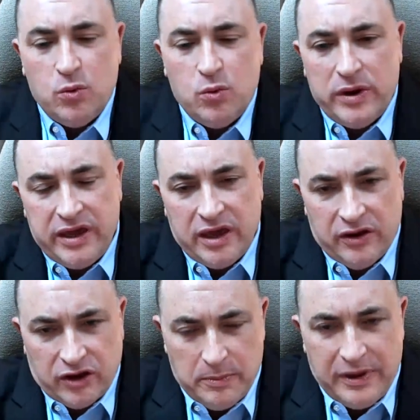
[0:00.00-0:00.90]
We
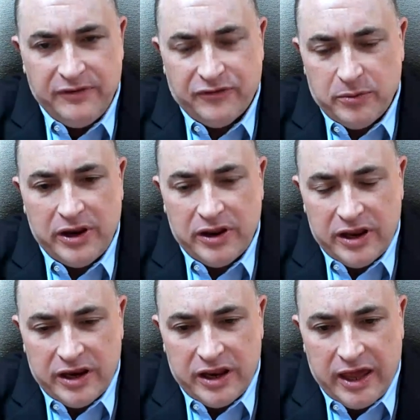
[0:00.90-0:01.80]
are coming from an
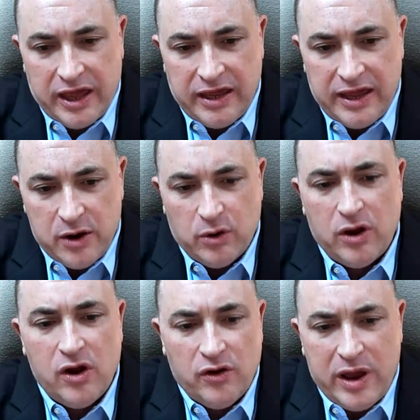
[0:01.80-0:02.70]
a, a
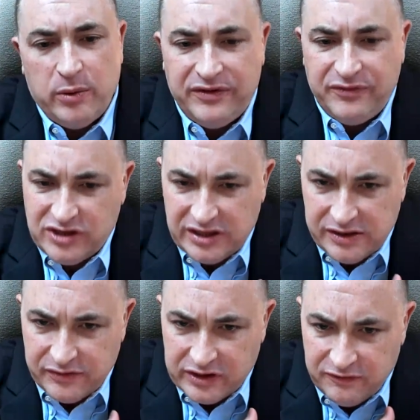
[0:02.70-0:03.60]
era of where we've
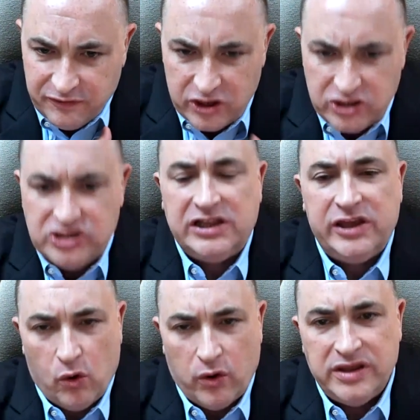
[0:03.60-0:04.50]
delivered
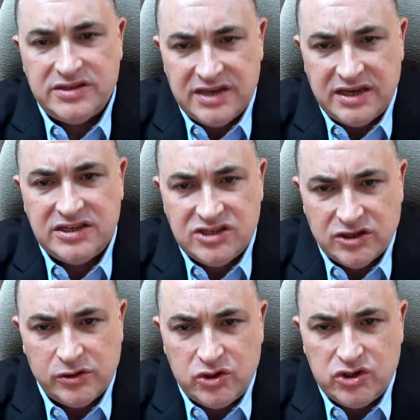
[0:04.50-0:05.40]
vertically orientated
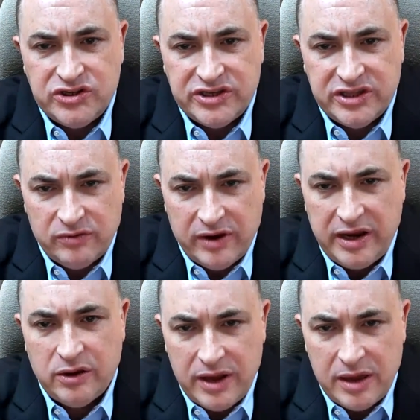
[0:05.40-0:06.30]
solutions in the
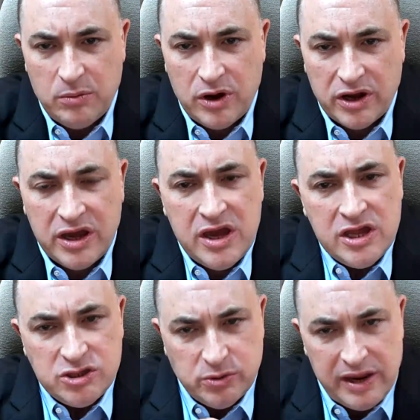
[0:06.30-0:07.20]
radio network
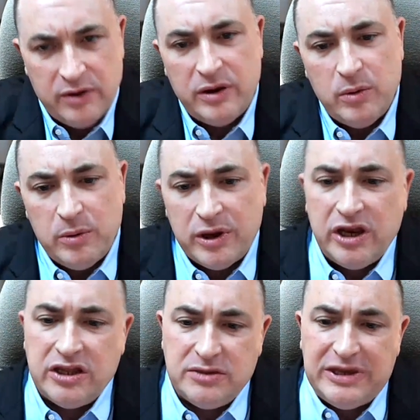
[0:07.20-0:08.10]
to an area where we're
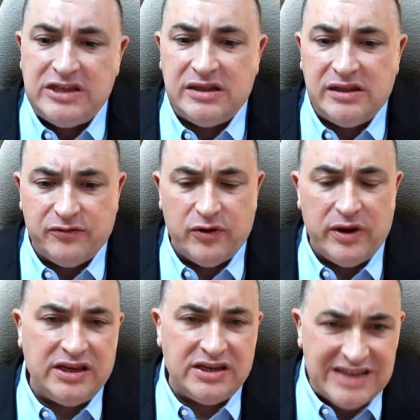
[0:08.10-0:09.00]
going to be
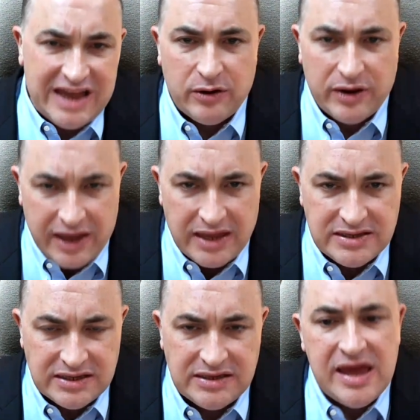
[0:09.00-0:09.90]
delivering
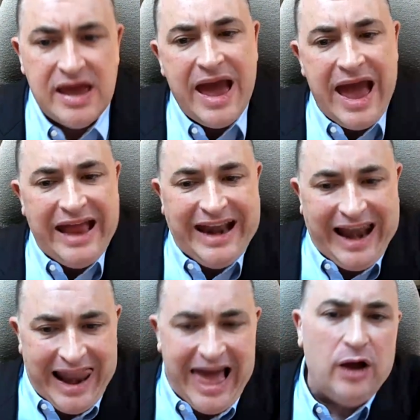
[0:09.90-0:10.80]
disaggregated and
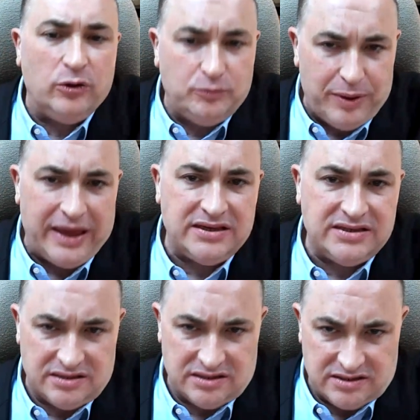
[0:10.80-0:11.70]

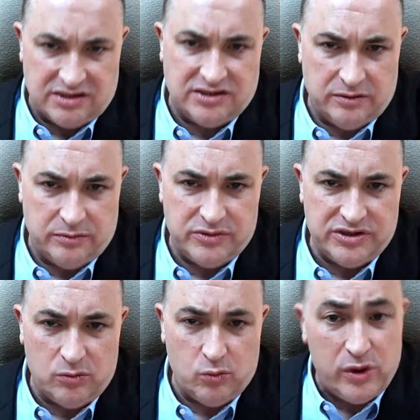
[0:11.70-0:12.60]
cloud-based
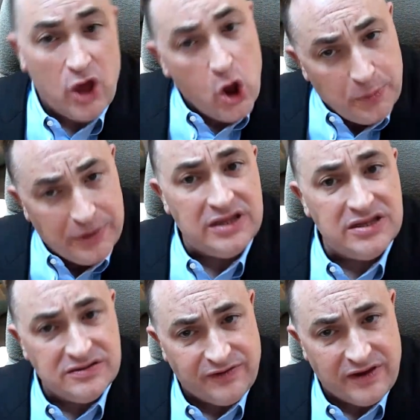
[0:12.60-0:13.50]
systems with open
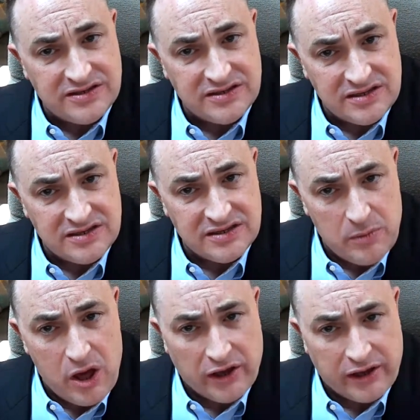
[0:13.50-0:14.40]
interfaces into
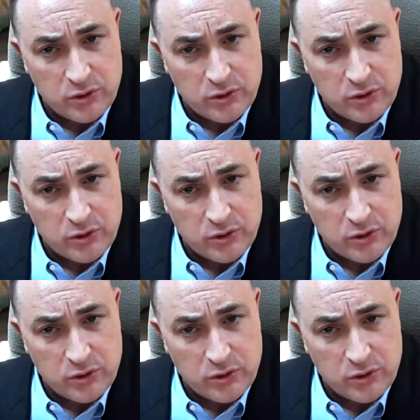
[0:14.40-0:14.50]
the market.